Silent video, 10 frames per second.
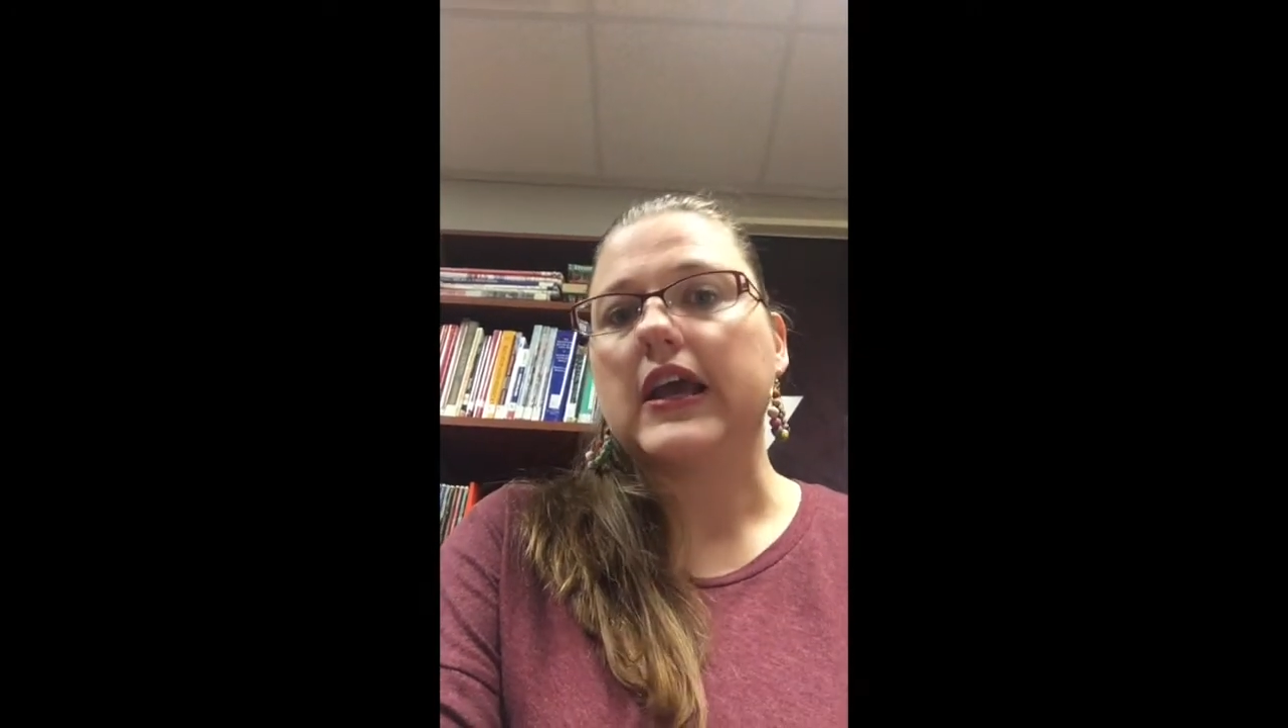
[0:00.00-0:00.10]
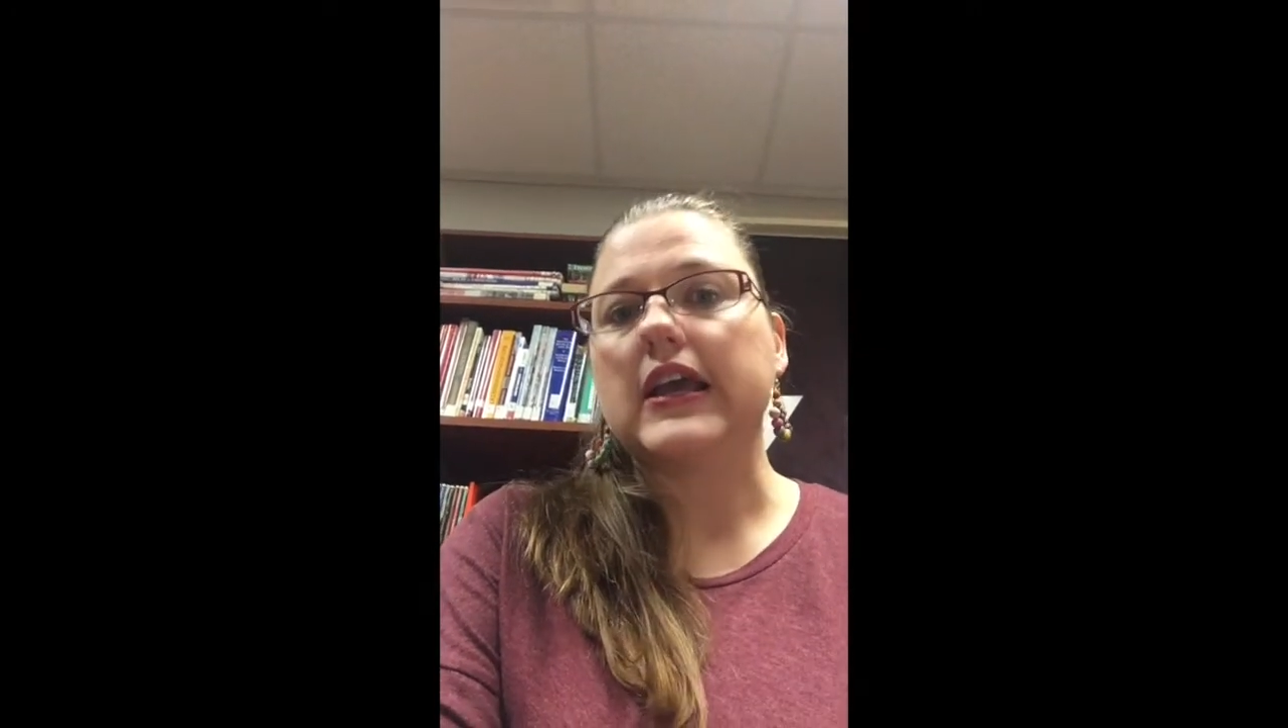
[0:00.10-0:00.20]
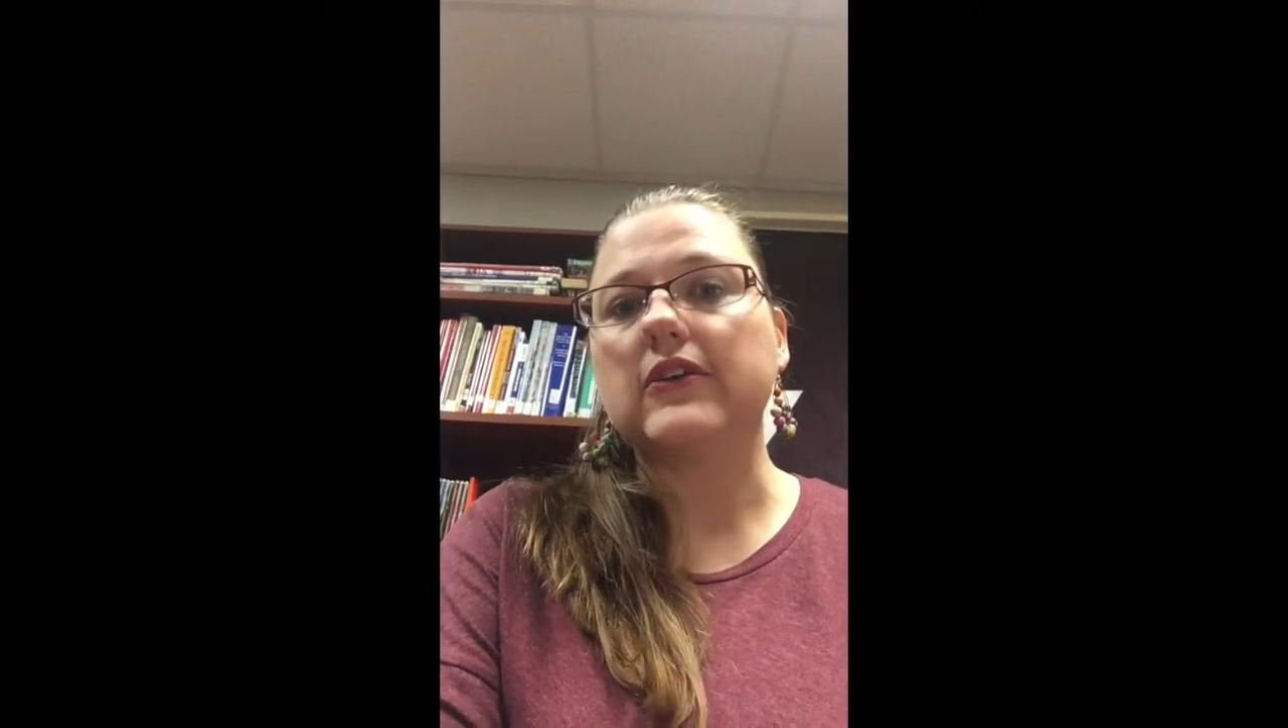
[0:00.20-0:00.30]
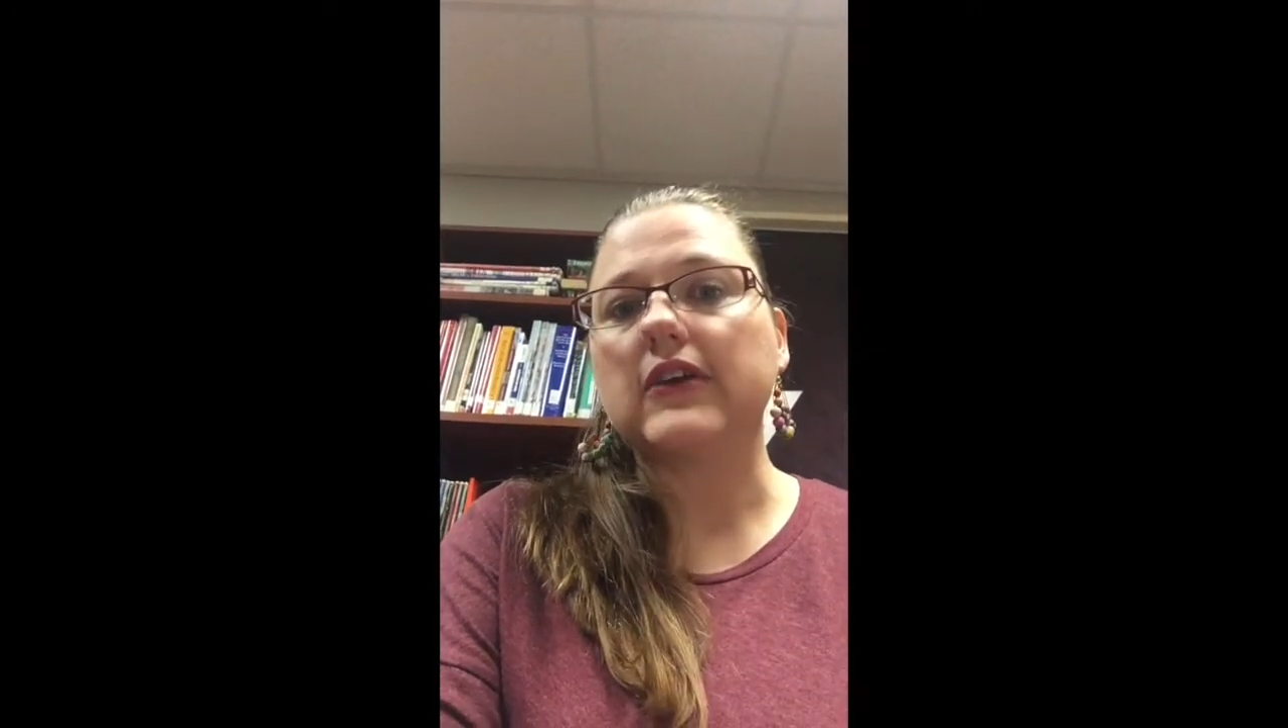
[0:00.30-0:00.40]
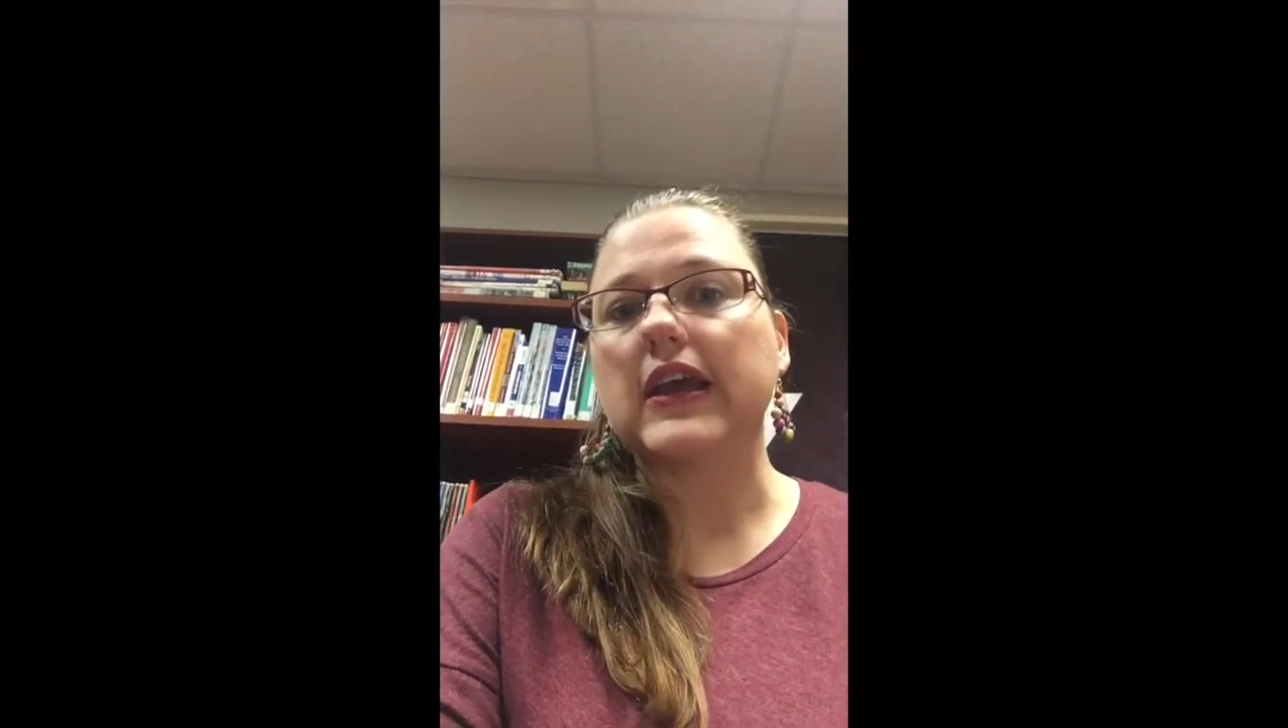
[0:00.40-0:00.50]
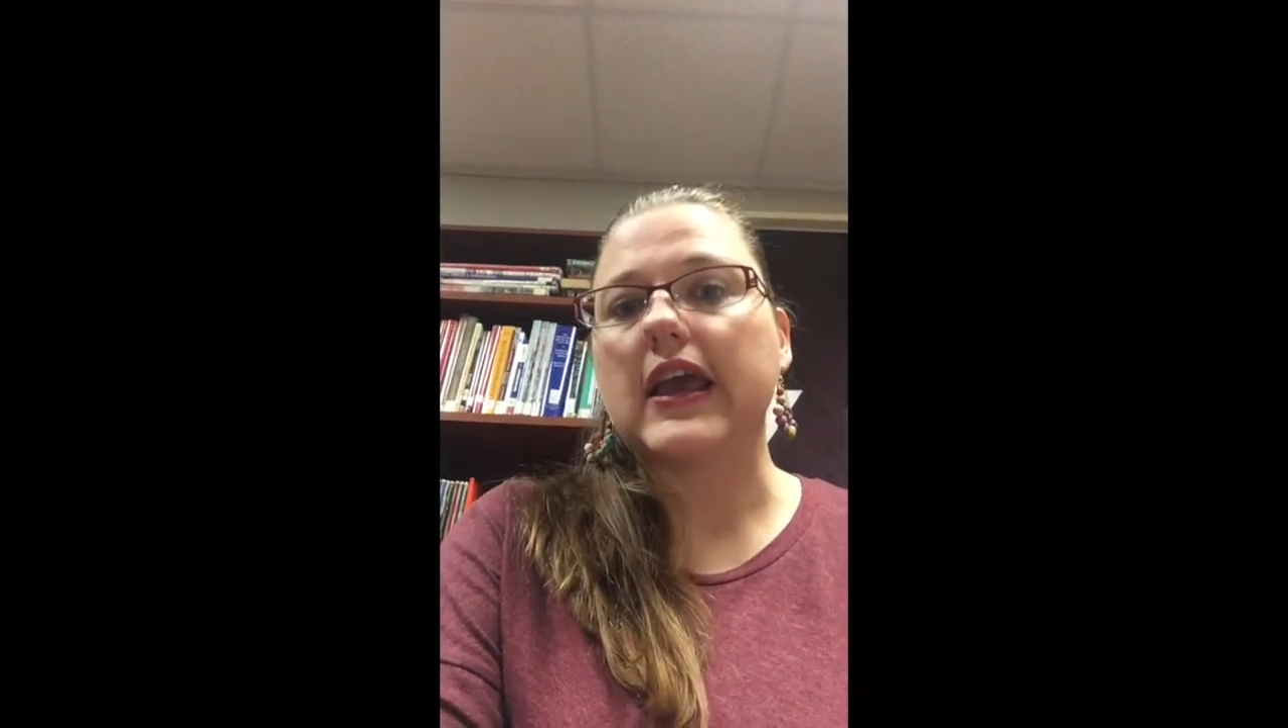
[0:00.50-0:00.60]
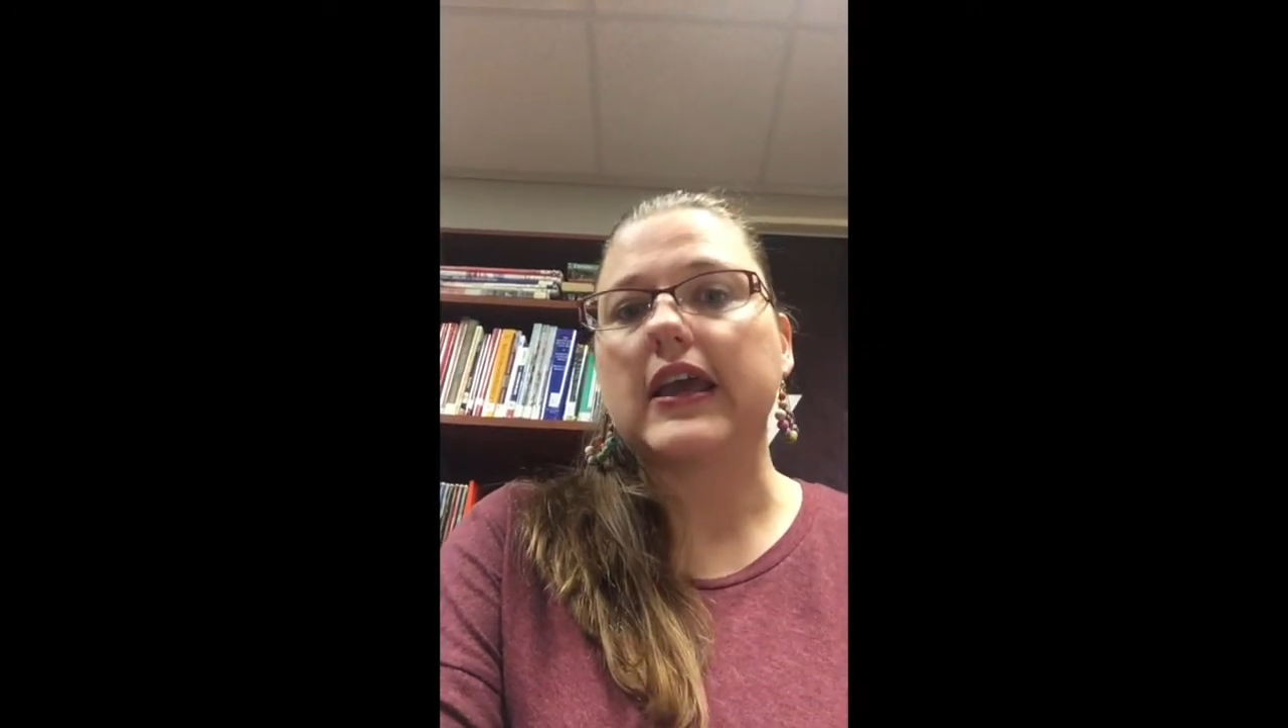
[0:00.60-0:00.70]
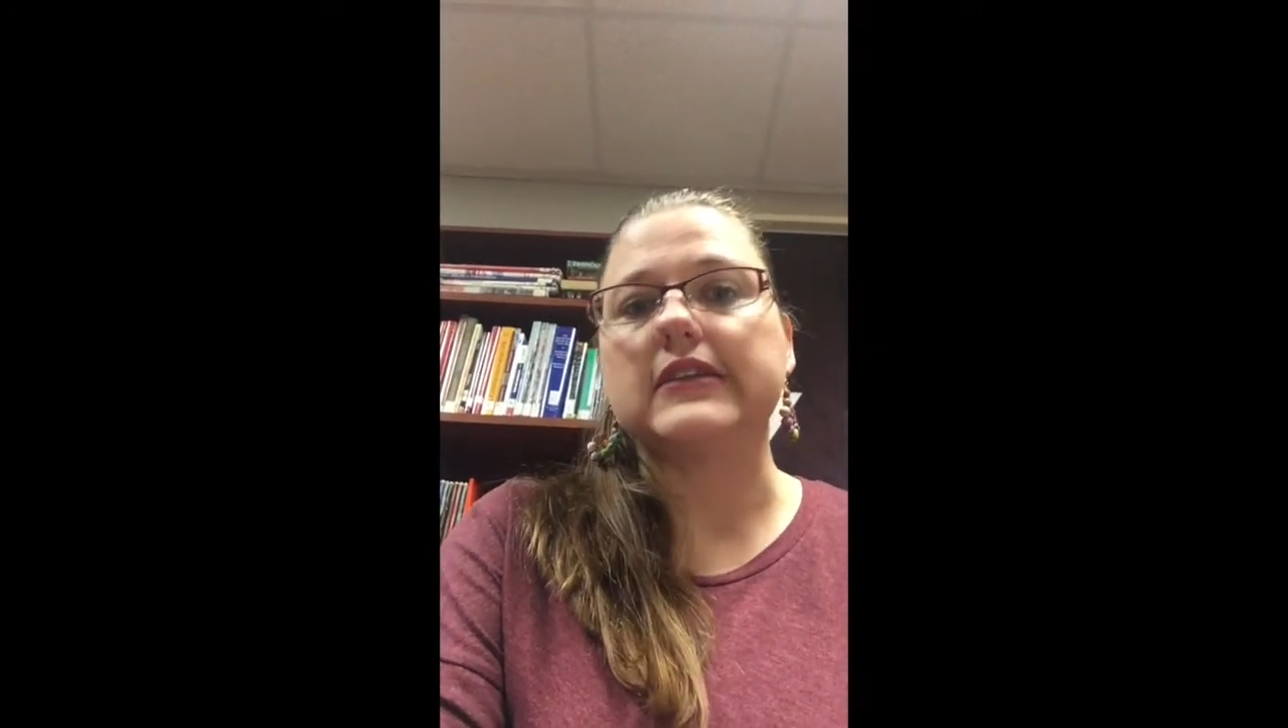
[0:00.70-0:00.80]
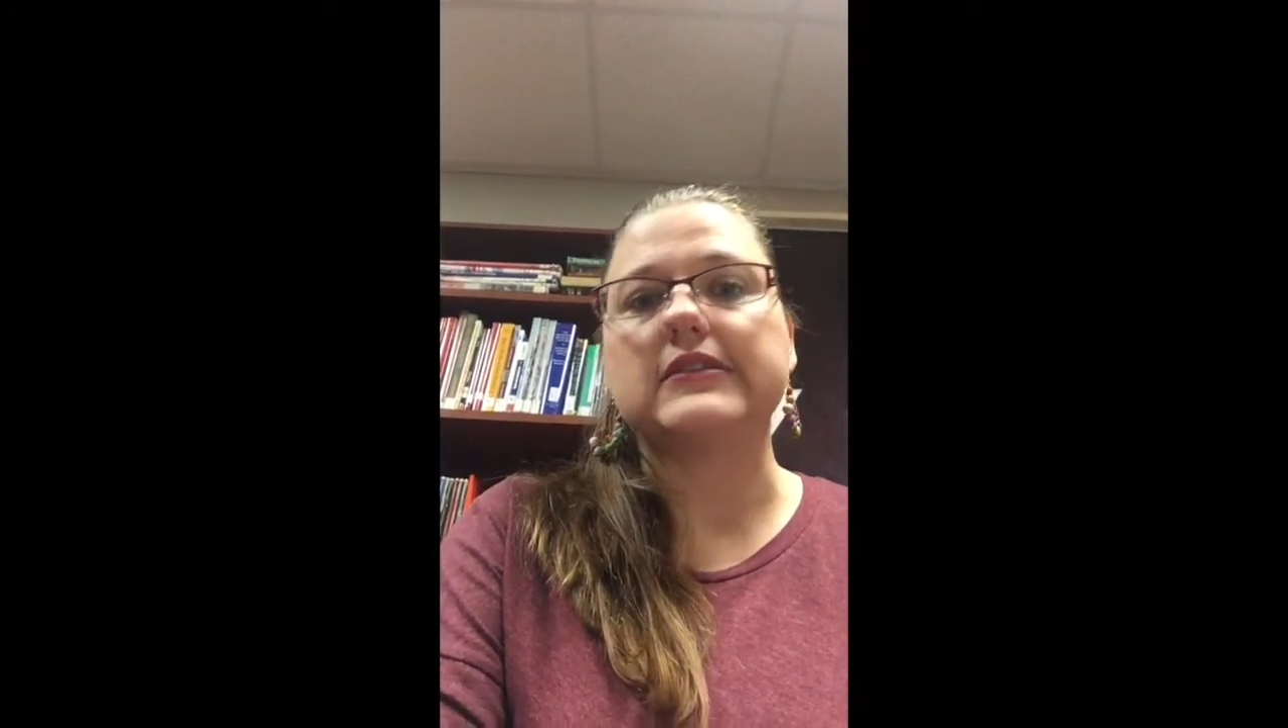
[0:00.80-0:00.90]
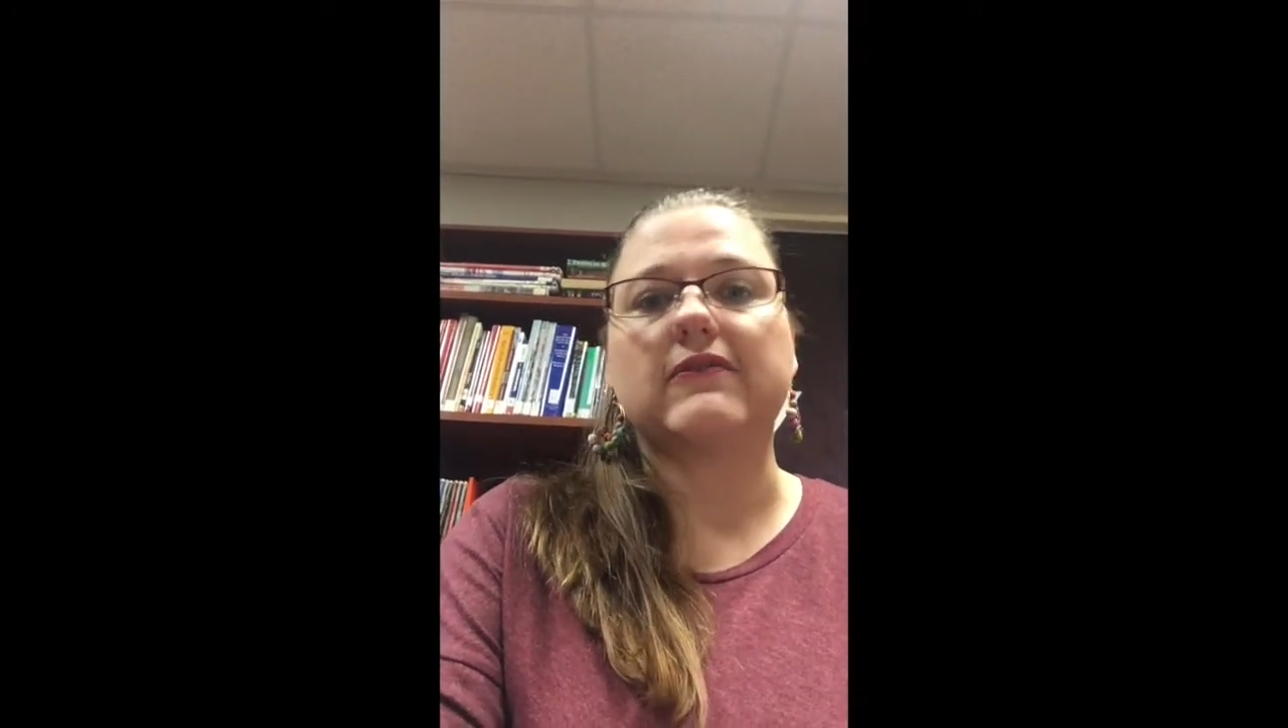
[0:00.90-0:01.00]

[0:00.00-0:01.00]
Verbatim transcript: hearing aids,